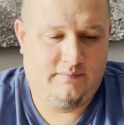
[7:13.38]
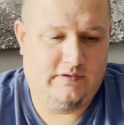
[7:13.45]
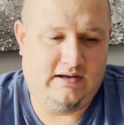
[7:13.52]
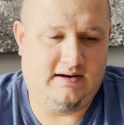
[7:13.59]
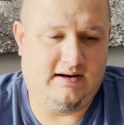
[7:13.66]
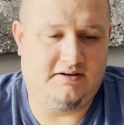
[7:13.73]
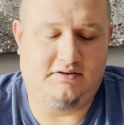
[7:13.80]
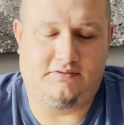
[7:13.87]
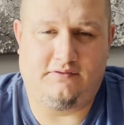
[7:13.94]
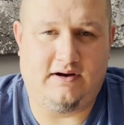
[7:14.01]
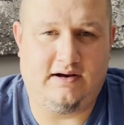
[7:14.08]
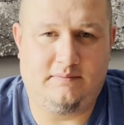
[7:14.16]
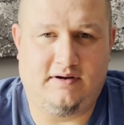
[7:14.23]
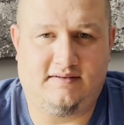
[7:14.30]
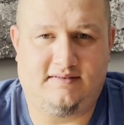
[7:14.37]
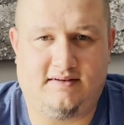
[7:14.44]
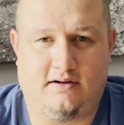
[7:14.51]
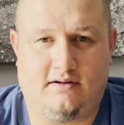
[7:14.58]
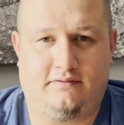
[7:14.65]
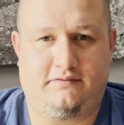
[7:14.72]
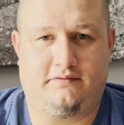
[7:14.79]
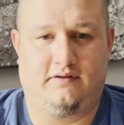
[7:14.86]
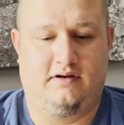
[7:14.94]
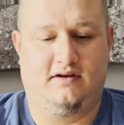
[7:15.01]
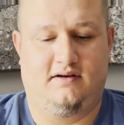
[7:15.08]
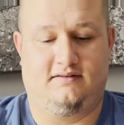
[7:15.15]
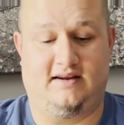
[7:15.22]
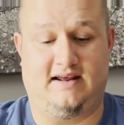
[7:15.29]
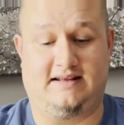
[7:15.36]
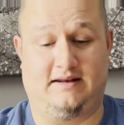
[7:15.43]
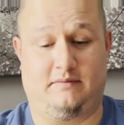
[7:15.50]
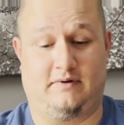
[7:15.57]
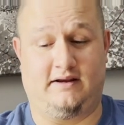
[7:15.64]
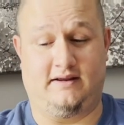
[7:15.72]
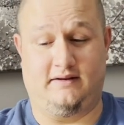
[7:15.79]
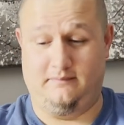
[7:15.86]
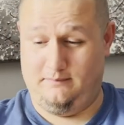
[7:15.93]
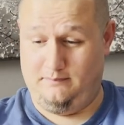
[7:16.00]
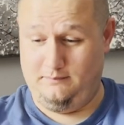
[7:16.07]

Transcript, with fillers: and I just find myself taking my